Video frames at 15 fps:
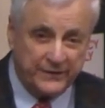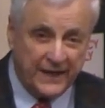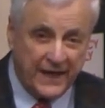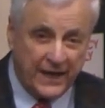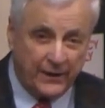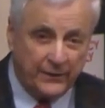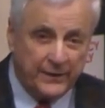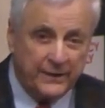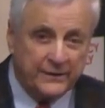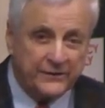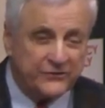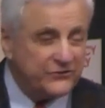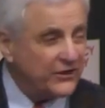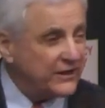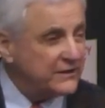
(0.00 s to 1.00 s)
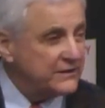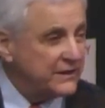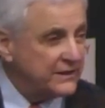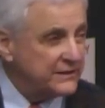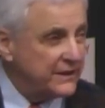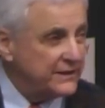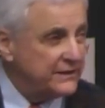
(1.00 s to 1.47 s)
Now, the second
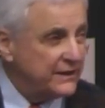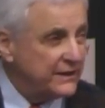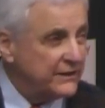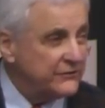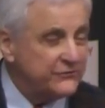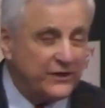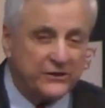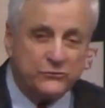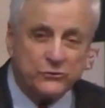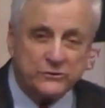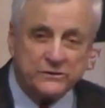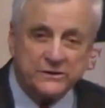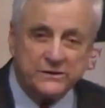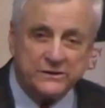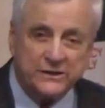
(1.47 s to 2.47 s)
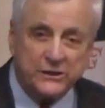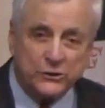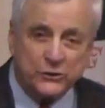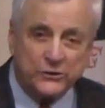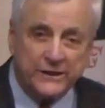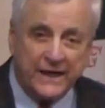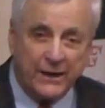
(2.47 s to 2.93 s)
thing they did is they took the
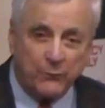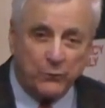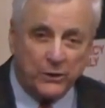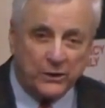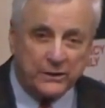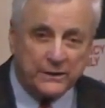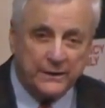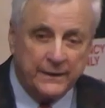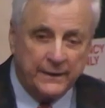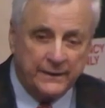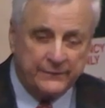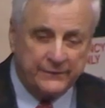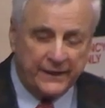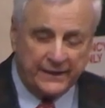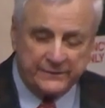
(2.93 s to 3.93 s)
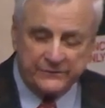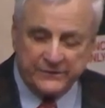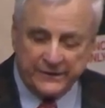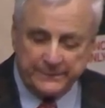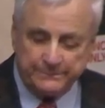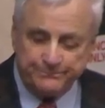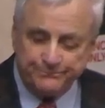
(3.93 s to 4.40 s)
dealer network that
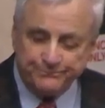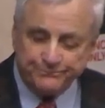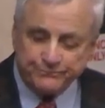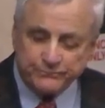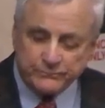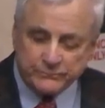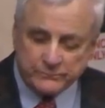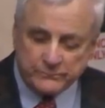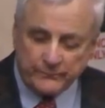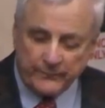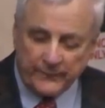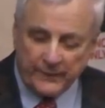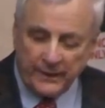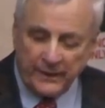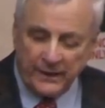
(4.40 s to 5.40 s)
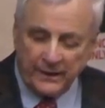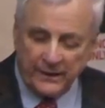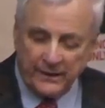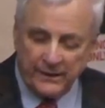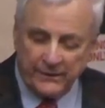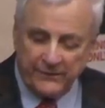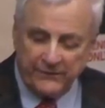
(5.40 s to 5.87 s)
uh,
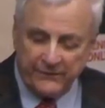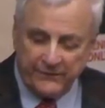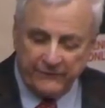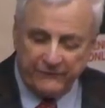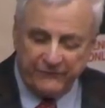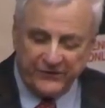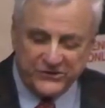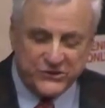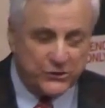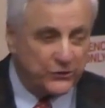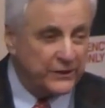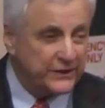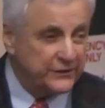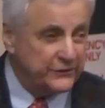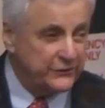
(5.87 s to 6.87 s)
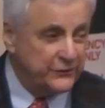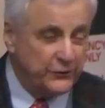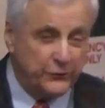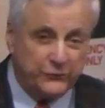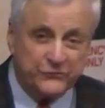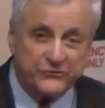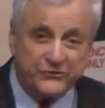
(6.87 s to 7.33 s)
uh, Fisher had
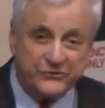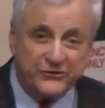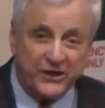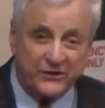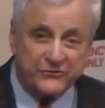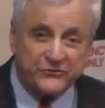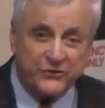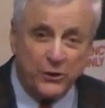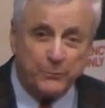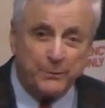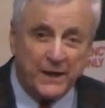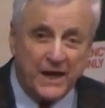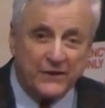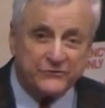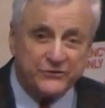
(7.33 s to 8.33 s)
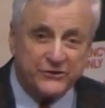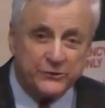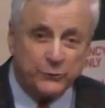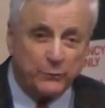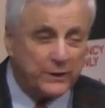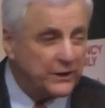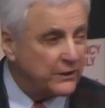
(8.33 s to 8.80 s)
used to sell snowplows in
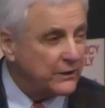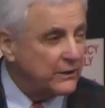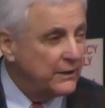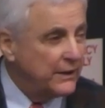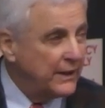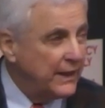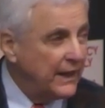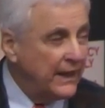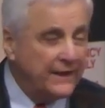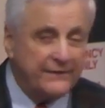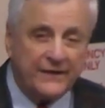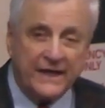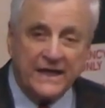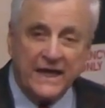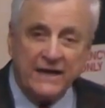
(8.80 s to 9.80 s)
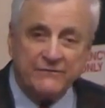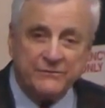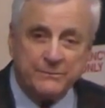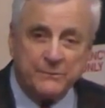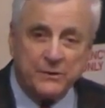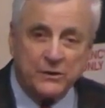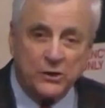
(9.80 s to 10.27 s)
the winter, and they gave
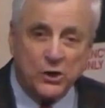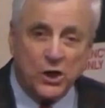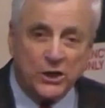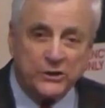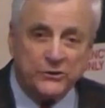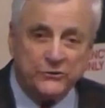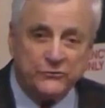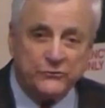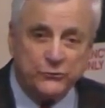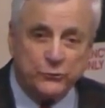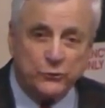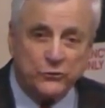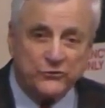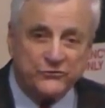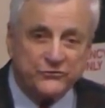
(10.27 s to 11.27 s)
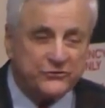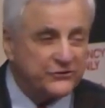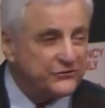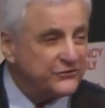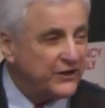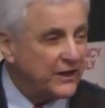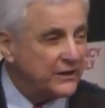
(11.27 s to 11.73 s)
them garden tools to
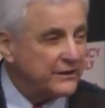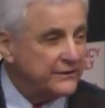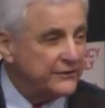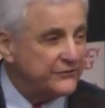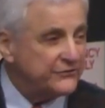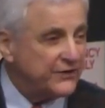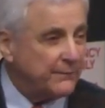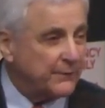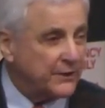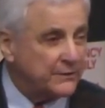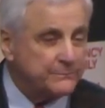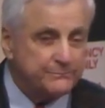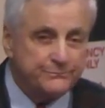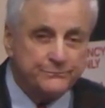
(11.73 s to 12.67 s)
sell in the summer.